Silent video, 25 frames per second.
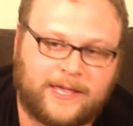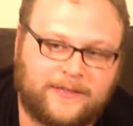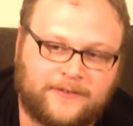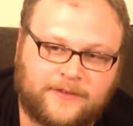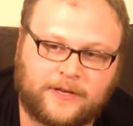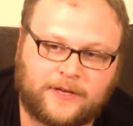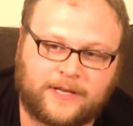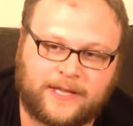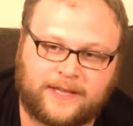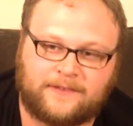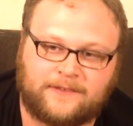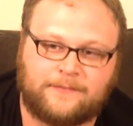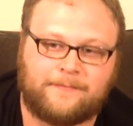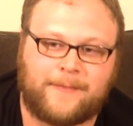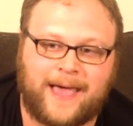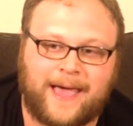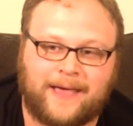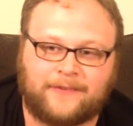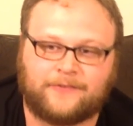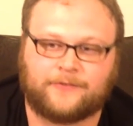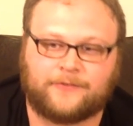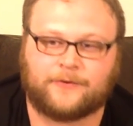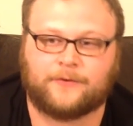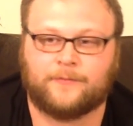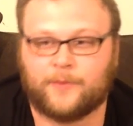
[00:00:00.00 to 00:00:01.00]
He's good against
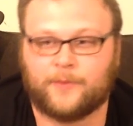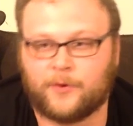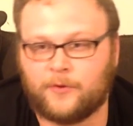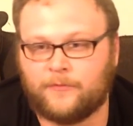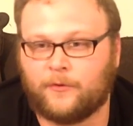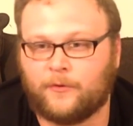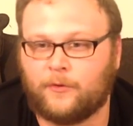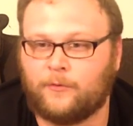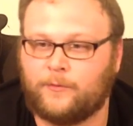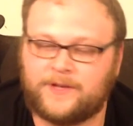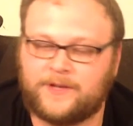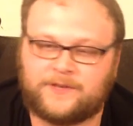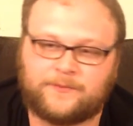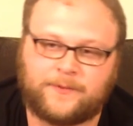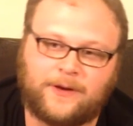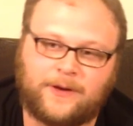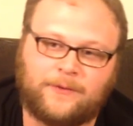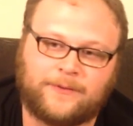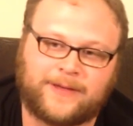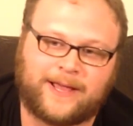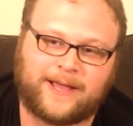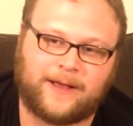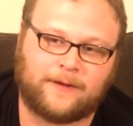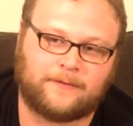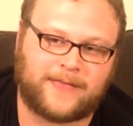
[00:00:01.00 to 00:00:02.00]
mass removal, which we
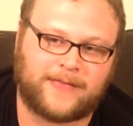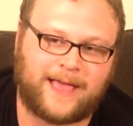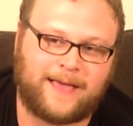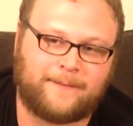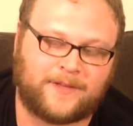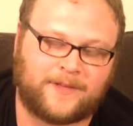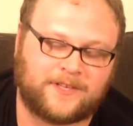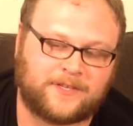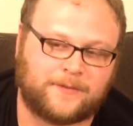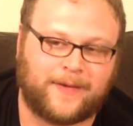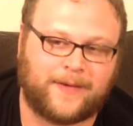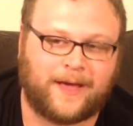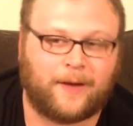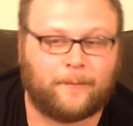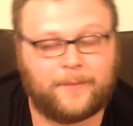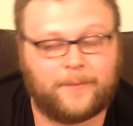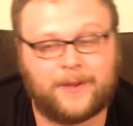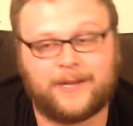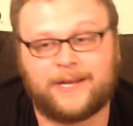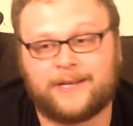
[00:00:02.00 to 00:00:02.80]
don't care that much about.